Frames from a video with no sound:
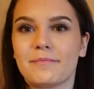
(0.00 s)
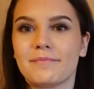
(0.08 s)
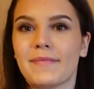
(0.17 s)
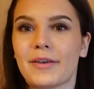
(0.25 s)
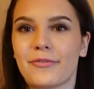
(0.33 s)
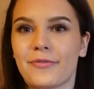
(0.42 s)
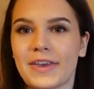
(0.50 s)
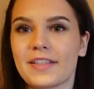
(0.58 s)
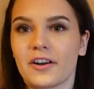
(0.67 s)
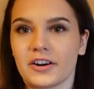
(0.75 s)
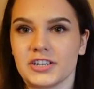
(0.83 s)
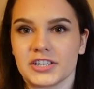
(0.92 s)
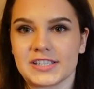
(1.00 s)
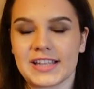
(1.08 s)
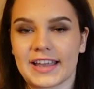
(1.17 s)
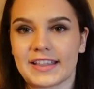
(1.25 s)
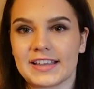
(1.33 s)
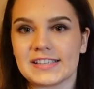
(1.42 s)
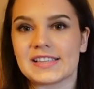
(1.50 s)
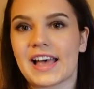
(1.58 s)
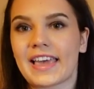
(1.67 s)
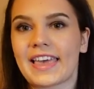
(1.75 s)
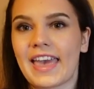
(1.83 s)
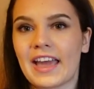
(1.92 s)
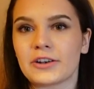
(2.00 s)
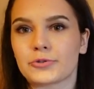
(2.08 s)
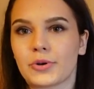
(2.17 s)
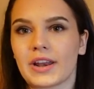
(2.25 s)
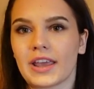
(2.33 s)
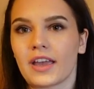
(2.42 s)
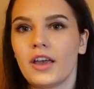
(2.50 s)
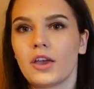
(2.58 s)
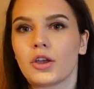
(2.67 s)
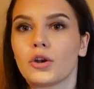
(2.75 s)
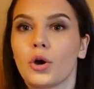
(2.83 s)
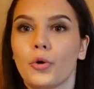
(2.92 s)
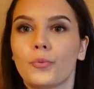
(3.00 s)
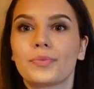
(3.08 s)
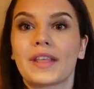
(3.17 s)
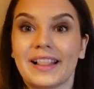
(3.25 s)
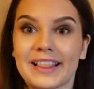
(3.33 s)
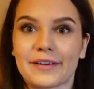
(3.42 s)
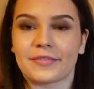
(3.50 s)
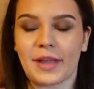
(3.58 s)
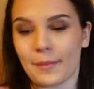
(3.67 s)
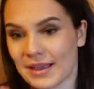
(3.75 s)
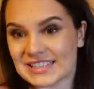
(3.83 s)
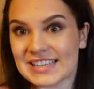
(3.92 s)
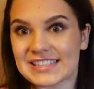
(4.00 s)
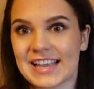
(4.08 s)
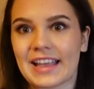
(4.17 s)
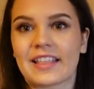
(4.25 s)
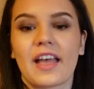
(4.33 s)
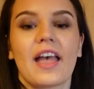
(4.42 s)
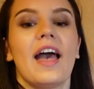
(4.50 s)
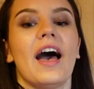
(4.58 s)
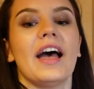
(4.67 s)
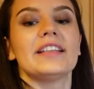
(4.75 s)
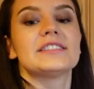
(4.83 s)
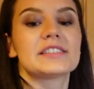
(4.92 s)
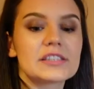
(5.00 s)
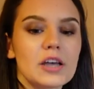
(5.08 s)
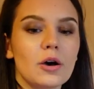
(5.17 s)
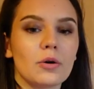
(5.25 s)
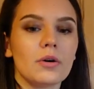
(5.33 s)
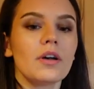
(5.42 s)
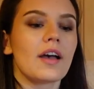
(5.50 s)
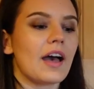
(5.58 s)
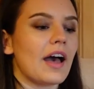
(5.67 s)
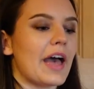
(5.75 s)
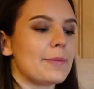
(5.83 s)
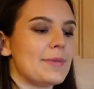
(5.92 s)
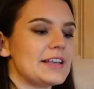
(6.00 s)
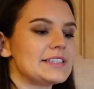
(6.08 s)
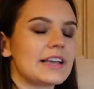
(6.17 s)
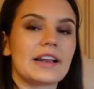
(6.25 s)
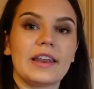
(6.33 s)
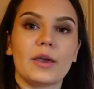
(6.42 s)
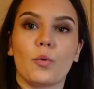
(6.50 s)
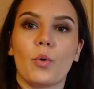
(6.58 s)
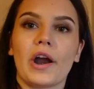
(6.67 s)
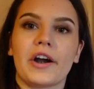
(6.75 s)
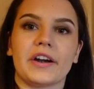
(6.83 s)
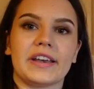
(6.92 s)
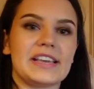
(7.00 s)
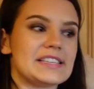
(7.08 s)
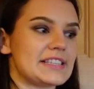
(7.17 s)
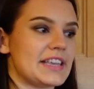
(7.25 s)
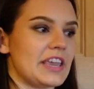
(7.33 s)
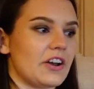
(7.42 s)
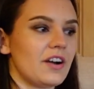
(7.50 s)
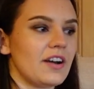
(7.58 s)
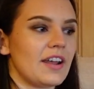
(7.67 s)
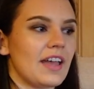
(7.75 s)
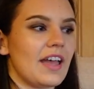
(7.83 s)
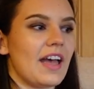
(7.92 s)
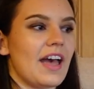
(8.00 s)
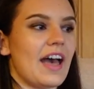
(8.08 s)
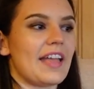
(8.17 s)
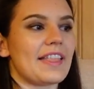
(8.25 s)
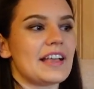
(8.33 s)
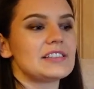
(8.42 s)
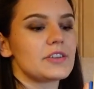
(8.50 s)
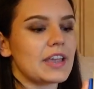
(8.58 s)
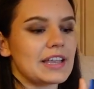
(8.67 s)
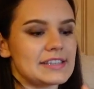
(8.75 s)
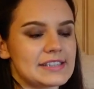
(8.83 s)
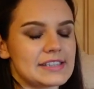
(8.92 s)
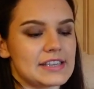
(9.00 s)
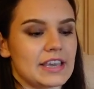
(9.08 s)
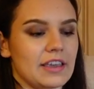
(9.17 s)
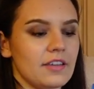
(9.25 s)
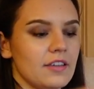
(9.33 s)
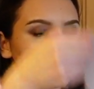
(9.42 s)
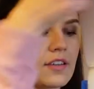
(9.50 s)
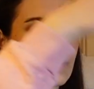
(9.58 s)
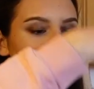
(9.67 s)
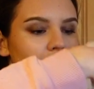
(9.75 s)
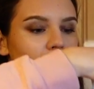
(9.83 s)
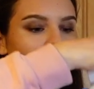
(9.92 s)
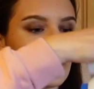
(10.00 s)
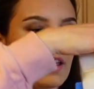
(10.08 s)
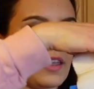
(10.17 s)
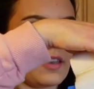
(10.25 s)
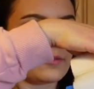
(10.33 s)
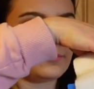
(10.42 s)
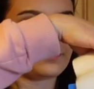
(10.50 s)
my feet are just like this. I can't really, you know, lift them, as I said. And so I basically wear these here, and as you can see, when I